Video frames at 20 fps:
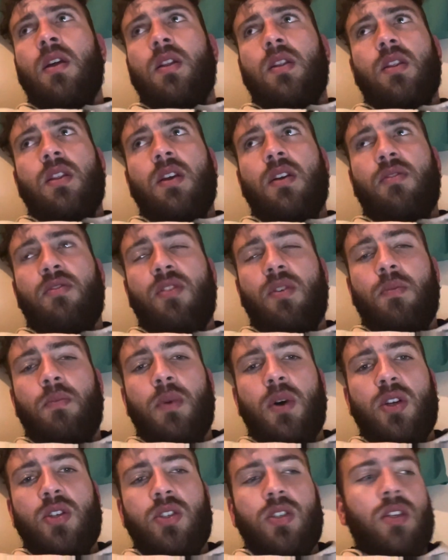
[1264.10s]
different
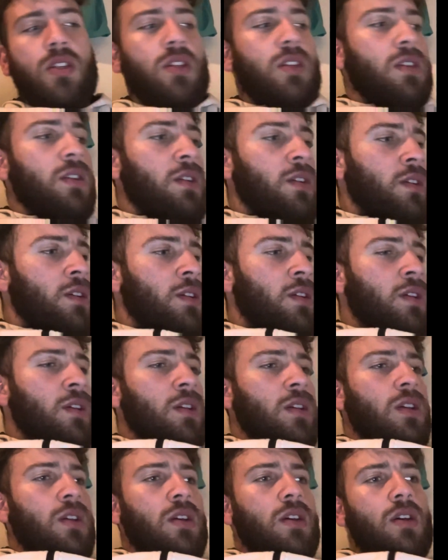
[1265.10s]
budget,
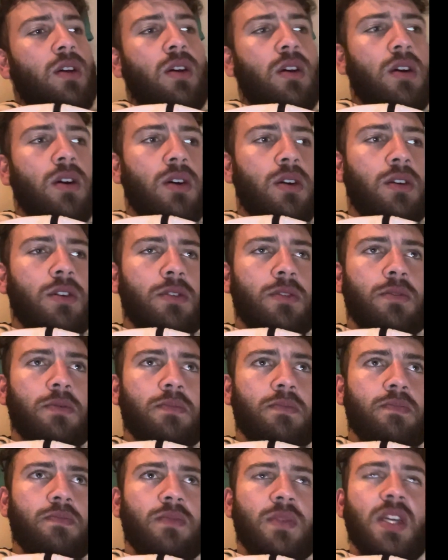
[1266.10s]

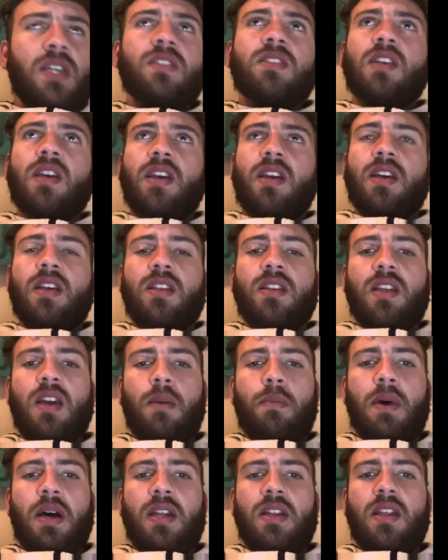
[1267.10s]
and taking day
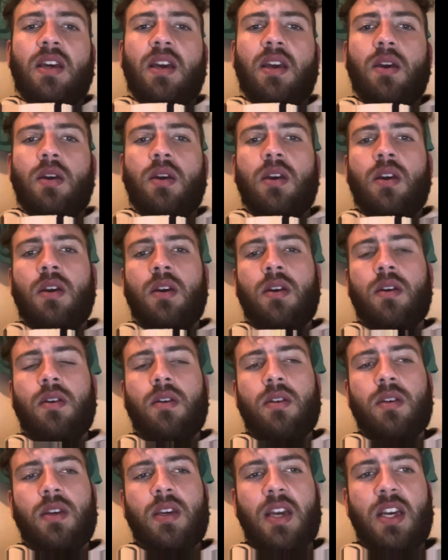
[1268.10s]
by day,
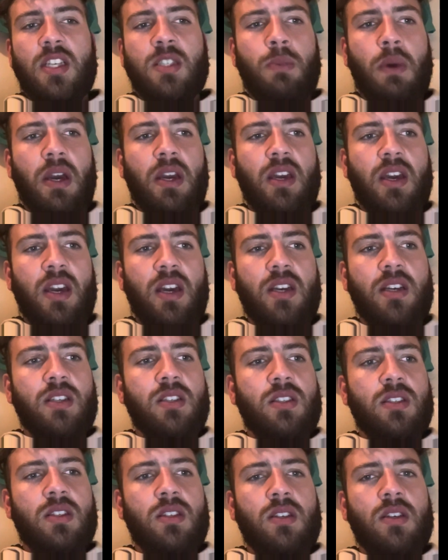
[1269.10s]
case by
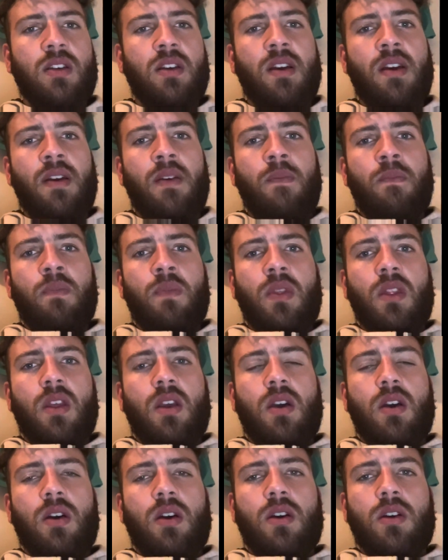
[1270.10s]
case,
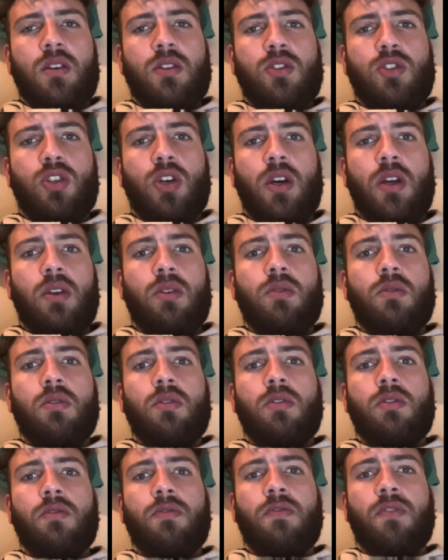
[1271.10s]
try
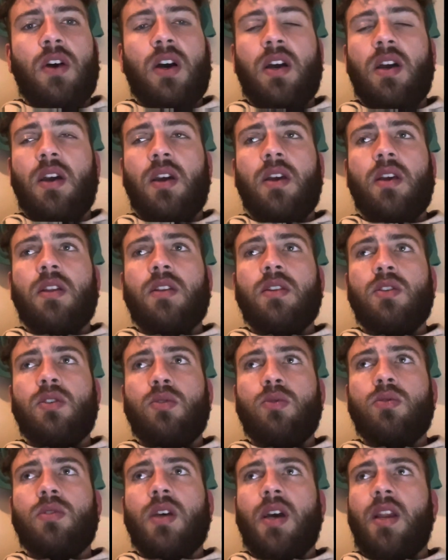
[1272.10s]
to find
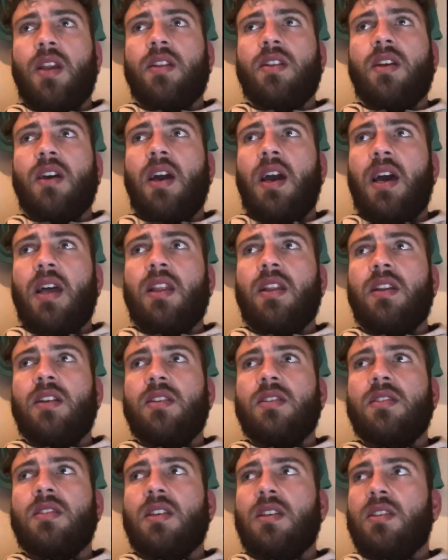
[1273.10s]
new talented
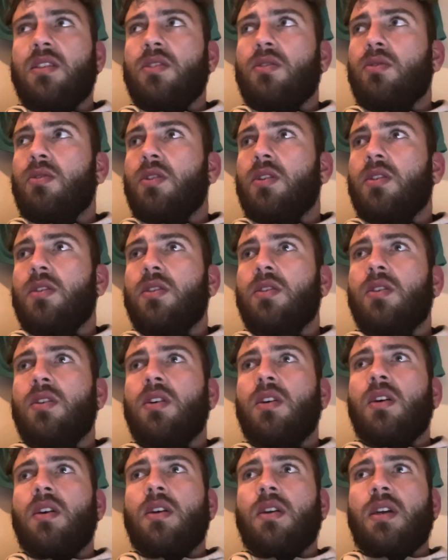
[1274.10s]
athletes that's gonna
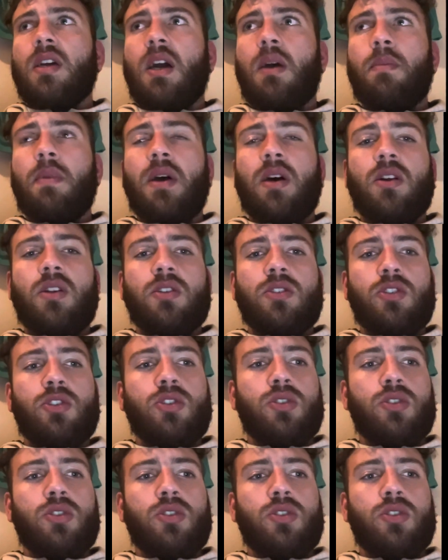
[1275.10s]
come out and